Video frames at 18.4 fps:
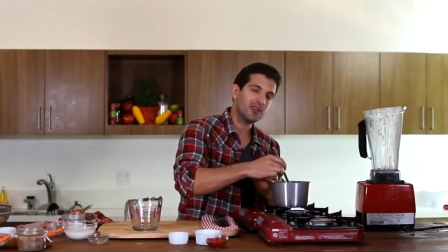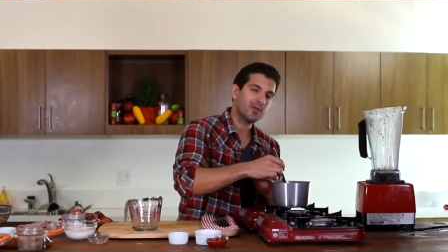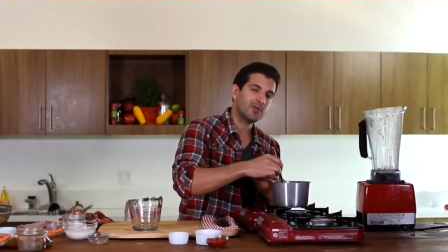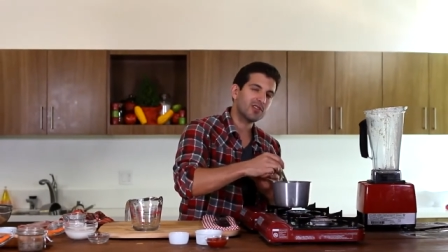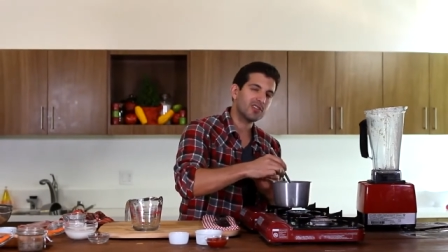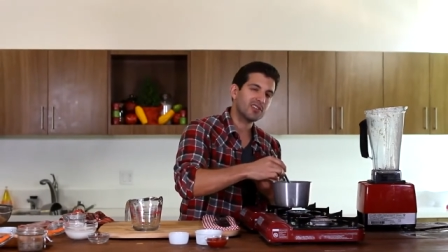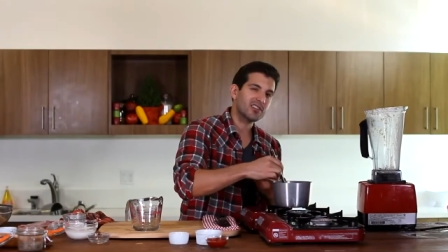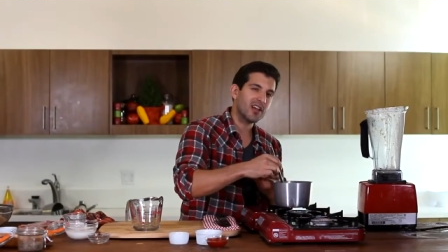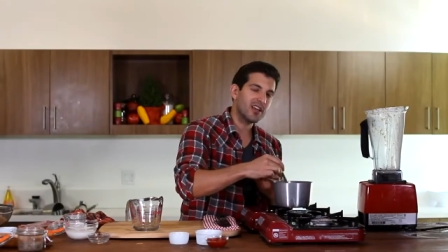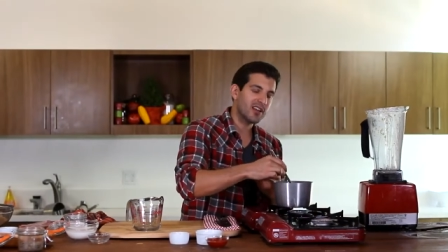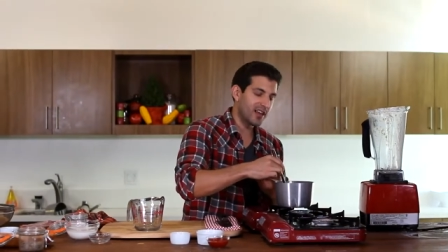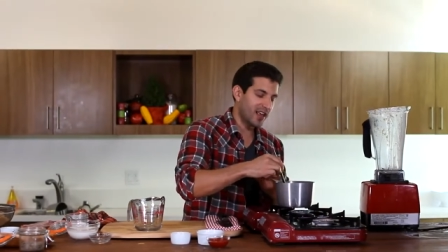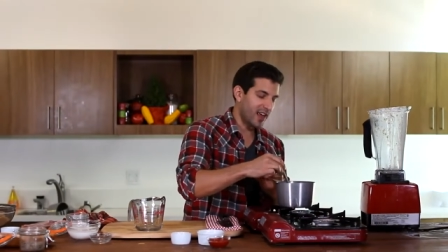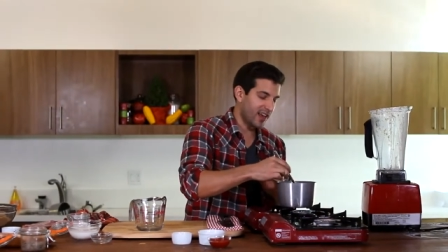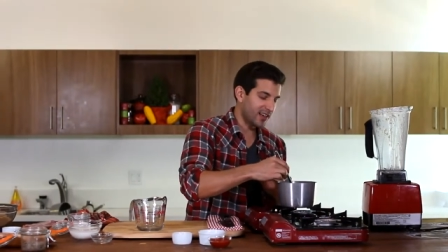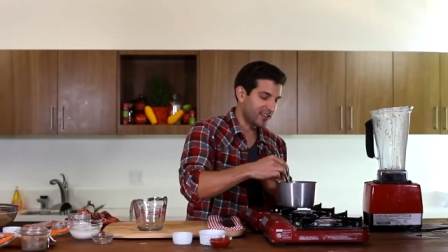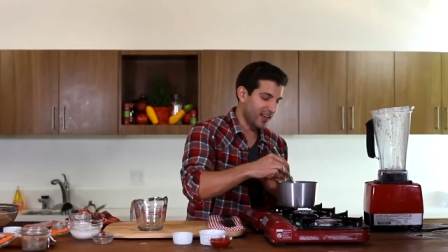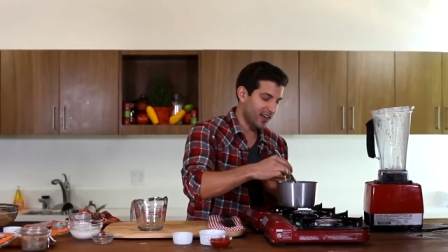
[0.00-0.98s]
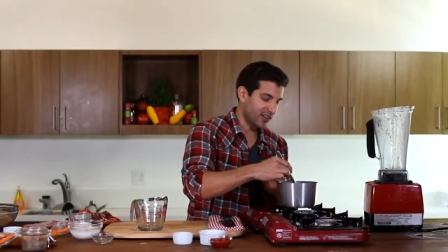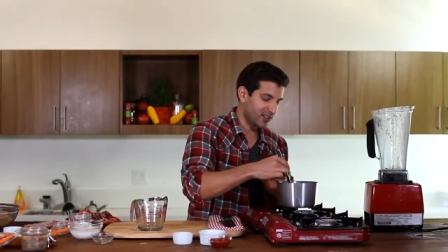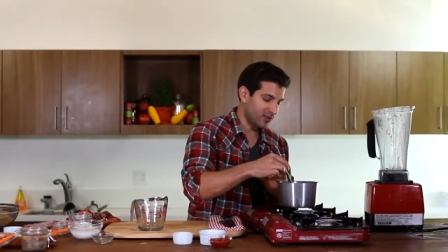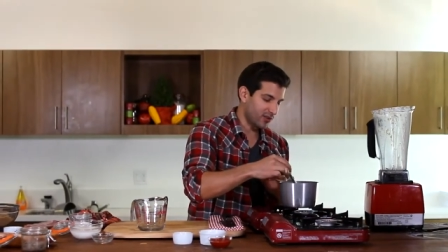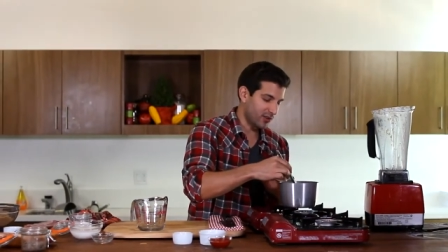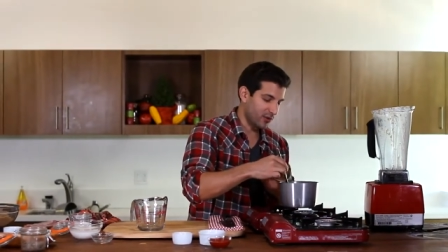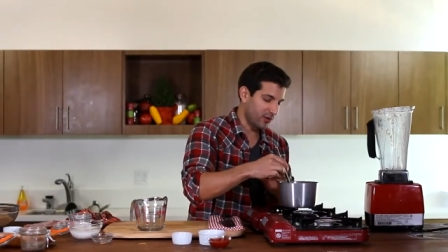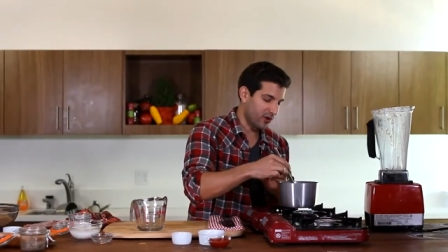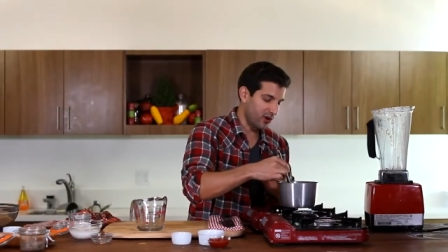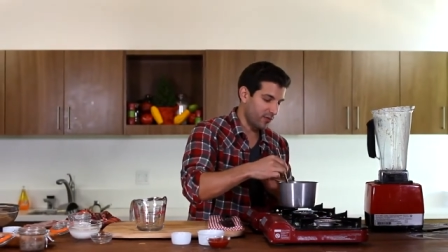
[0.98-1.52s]
cream sundae
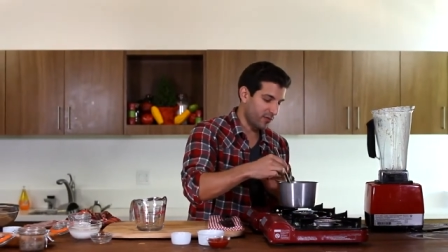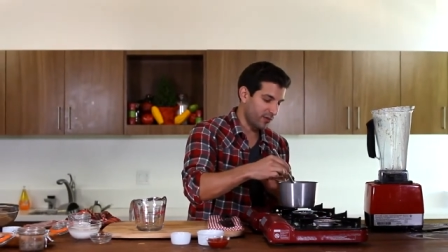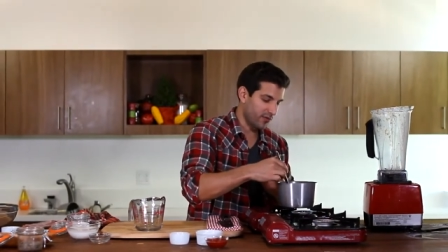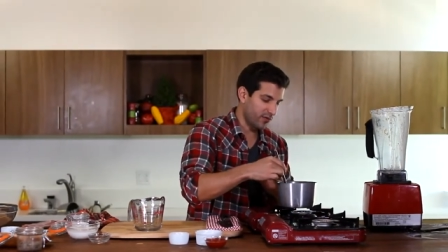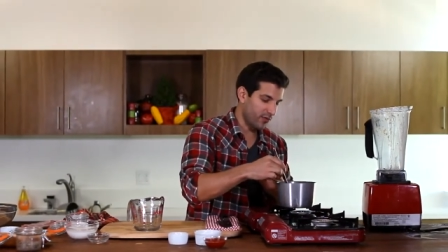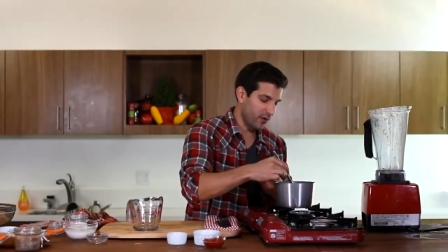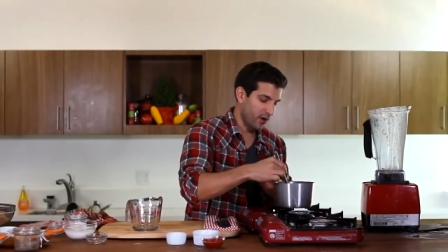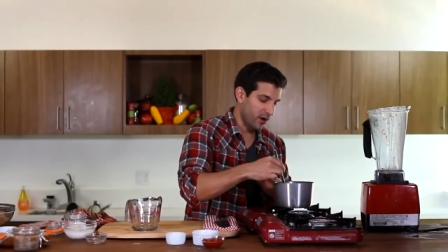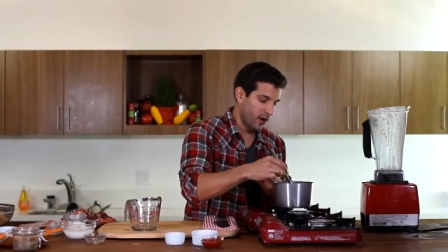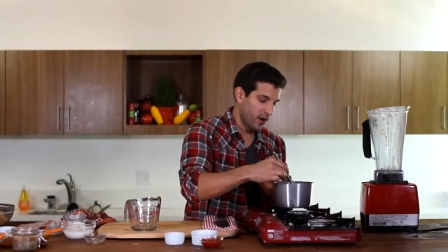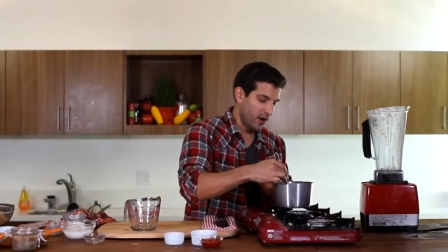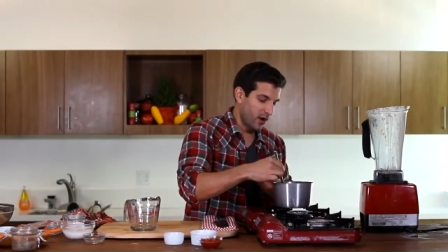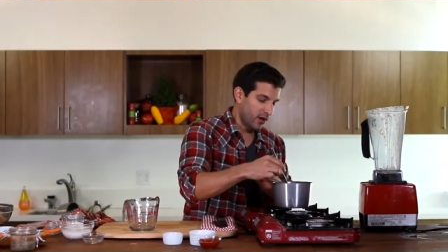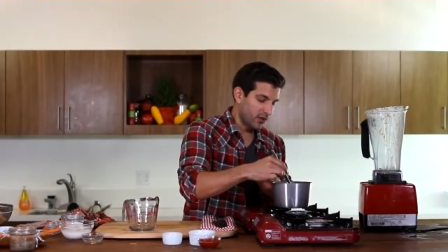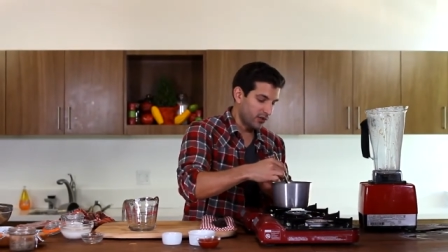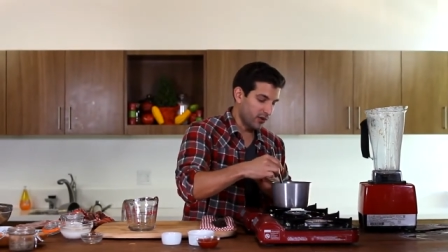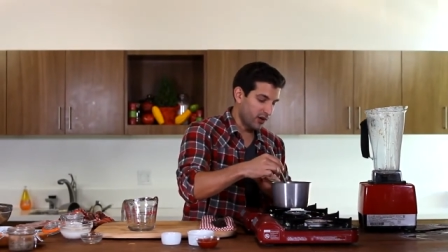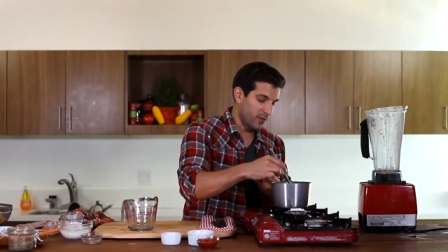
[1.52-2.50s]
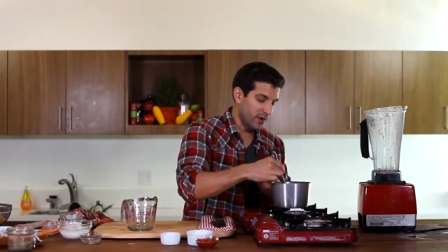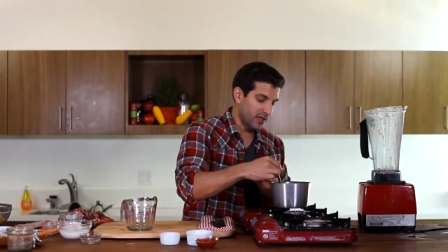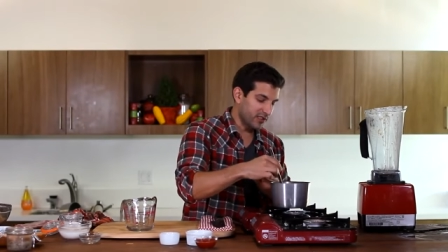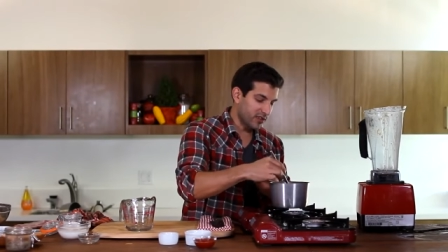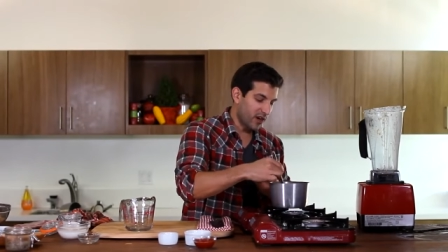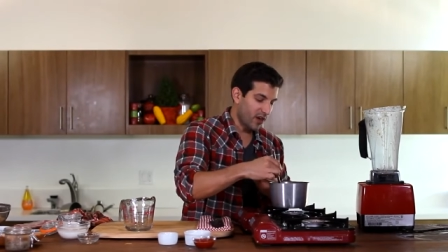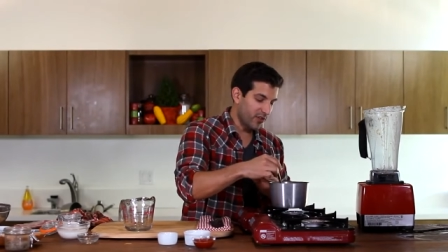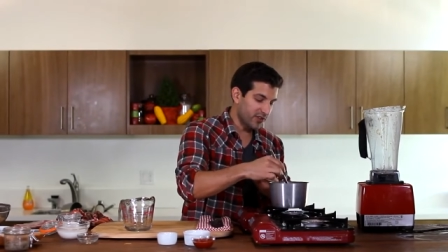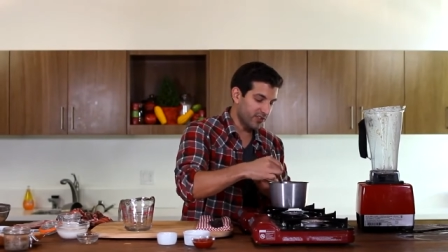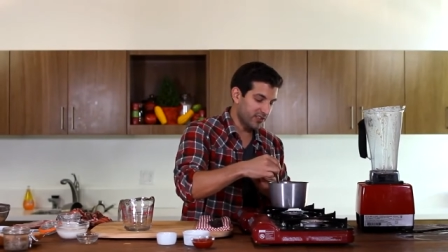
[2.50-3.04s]
texture that we're hoping for. So we're gonna
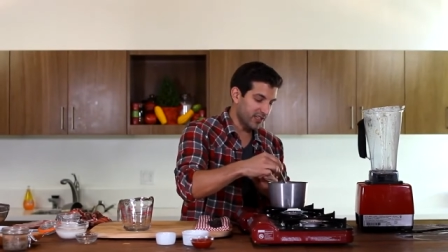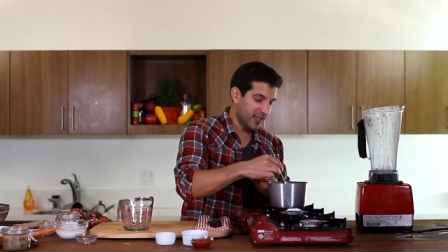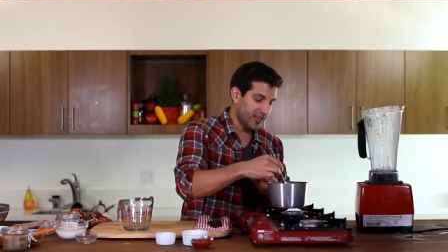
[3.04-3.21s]
mix all this